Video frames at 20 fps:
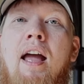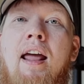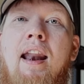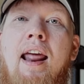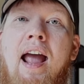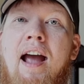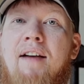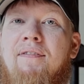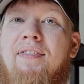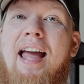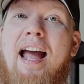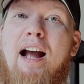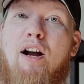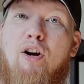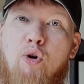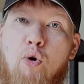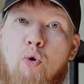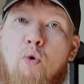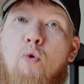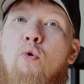and have
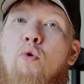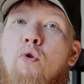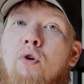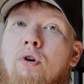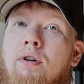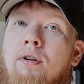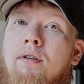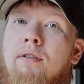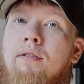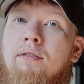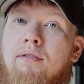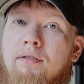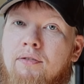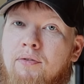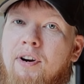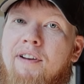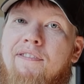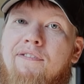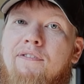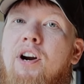that cool,
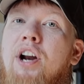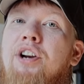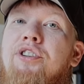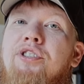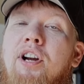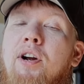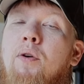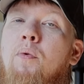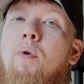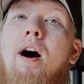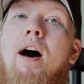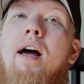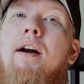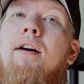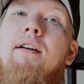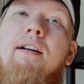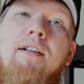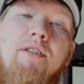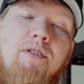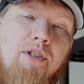refreshing
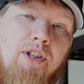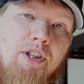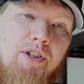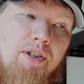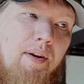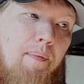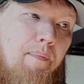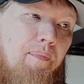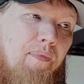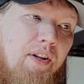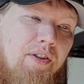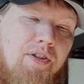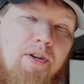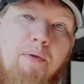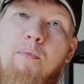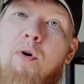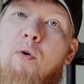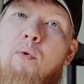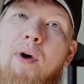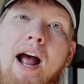water. It's just,
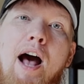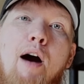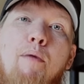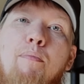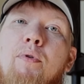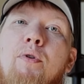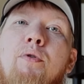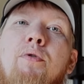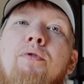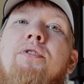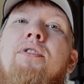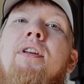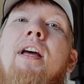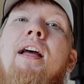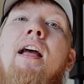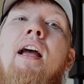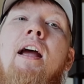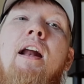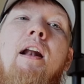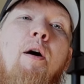it's a morale boost.
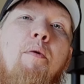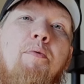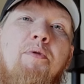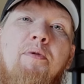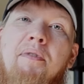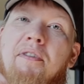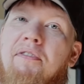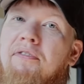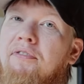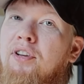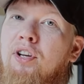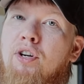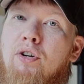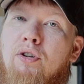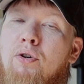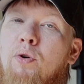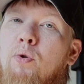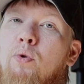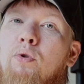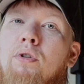It helps me
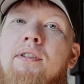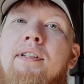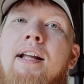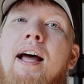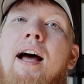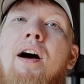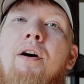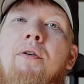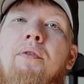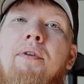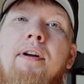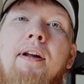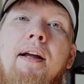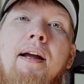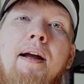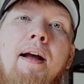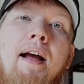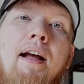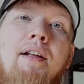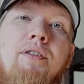feel cooled down.
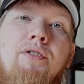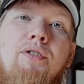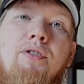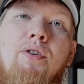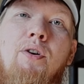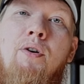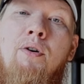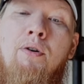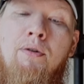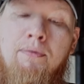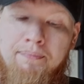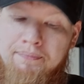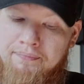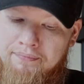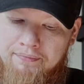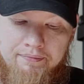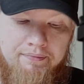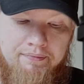And so